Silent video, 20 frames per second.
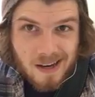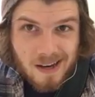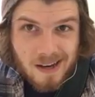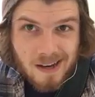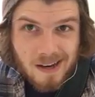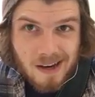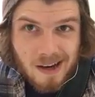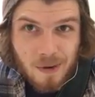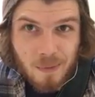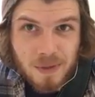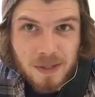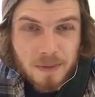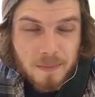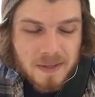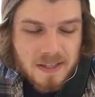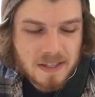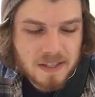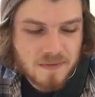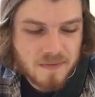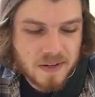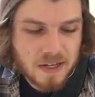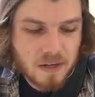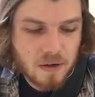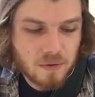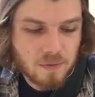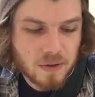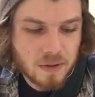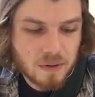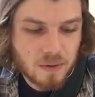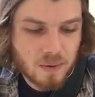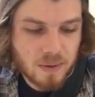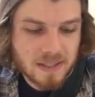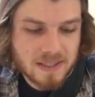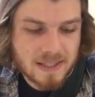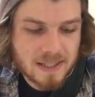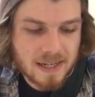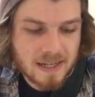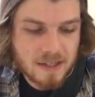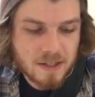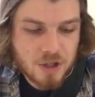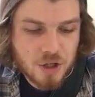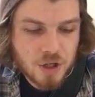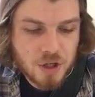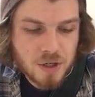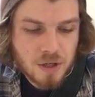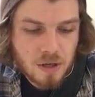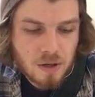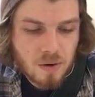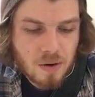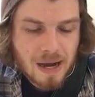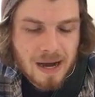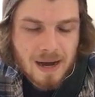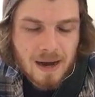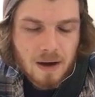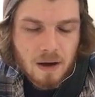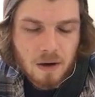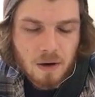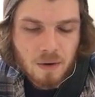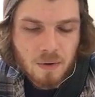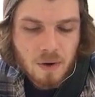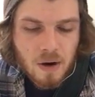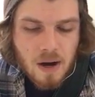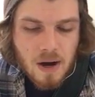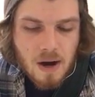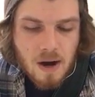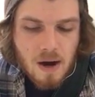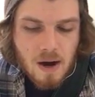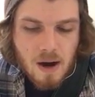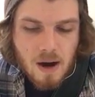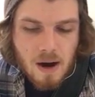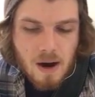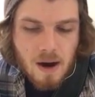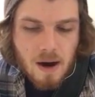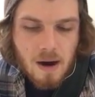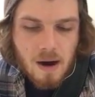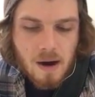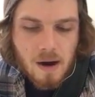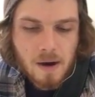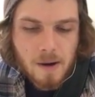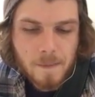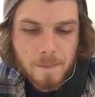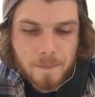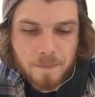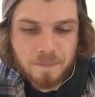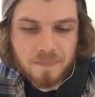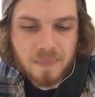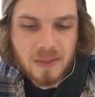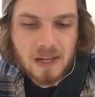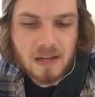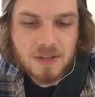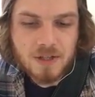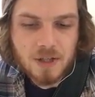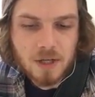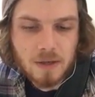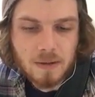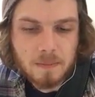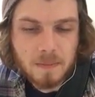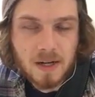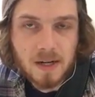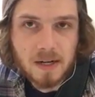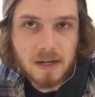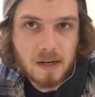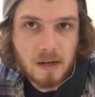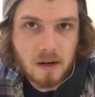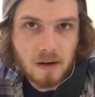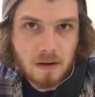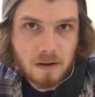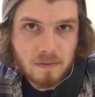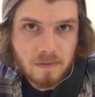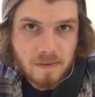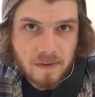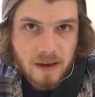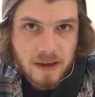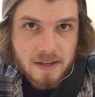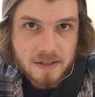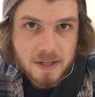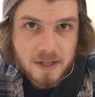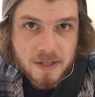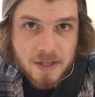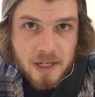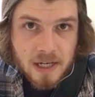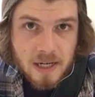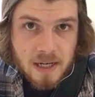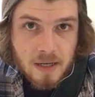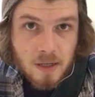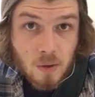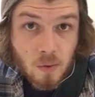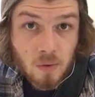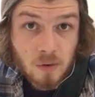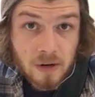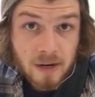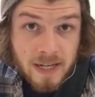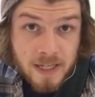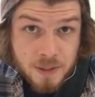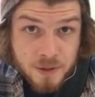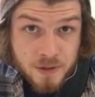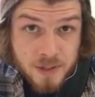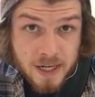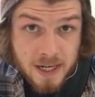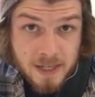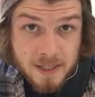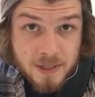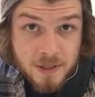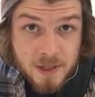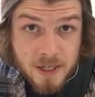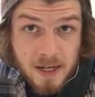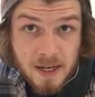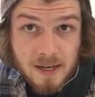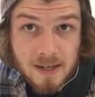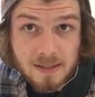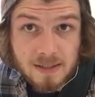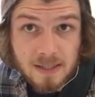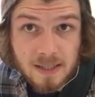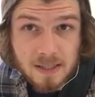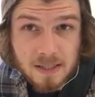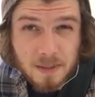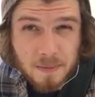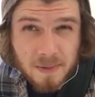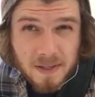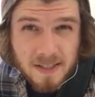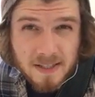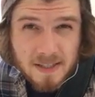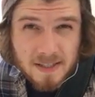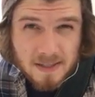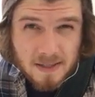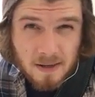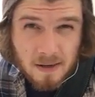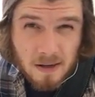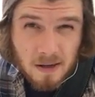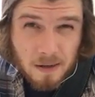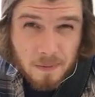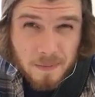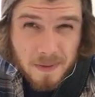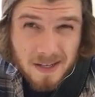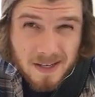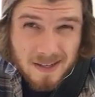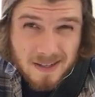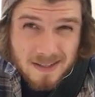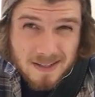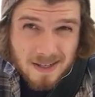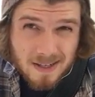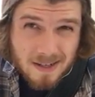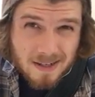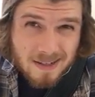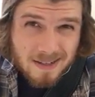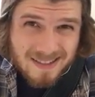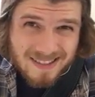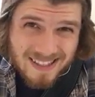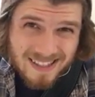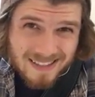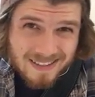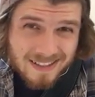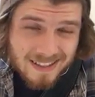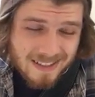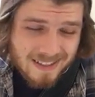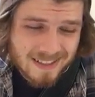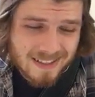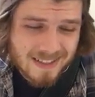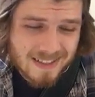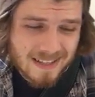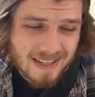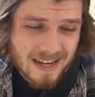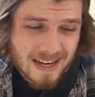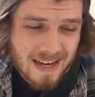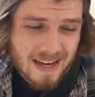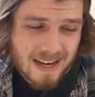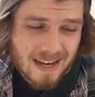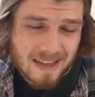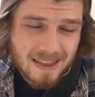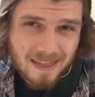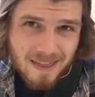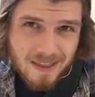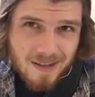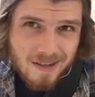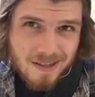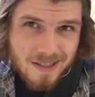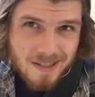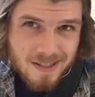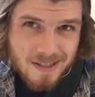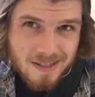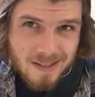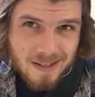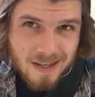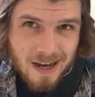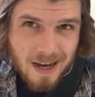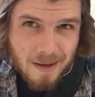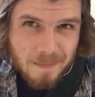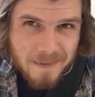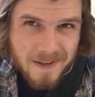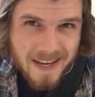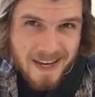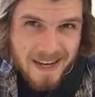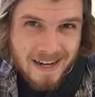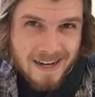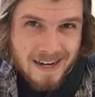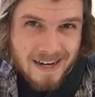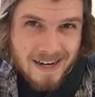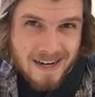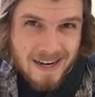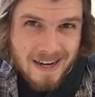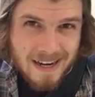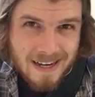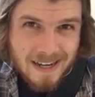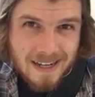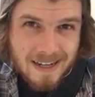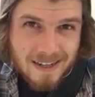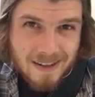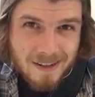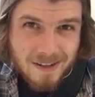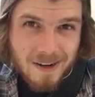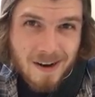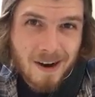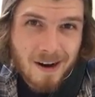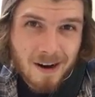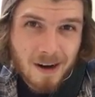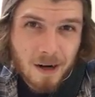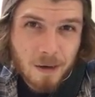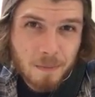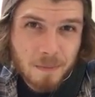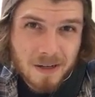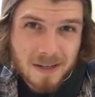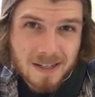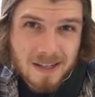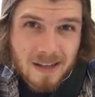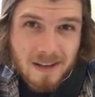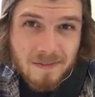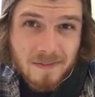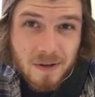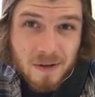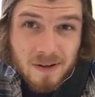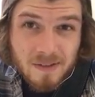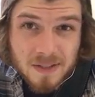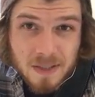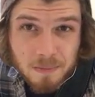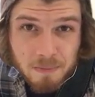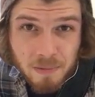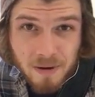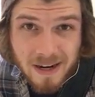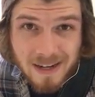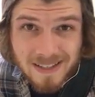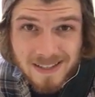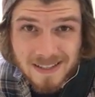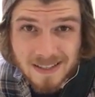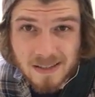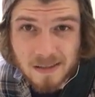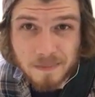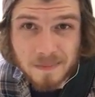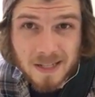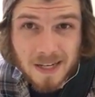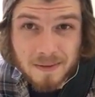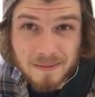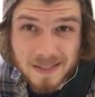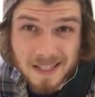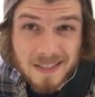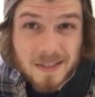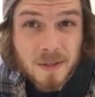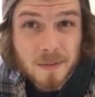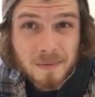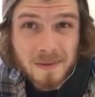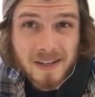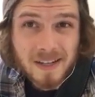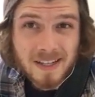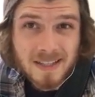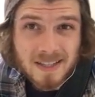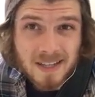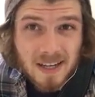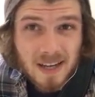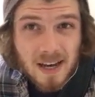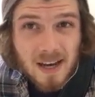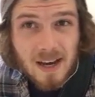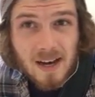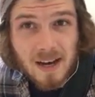I wanted to make this video real quick to kind of show how Sean Bonnette of AJJ, or Jackson Jihad, tends to play his guitar, because his technique it looks complicated and a little hard, but if you give it some practice, some time, it's actually pretty easy.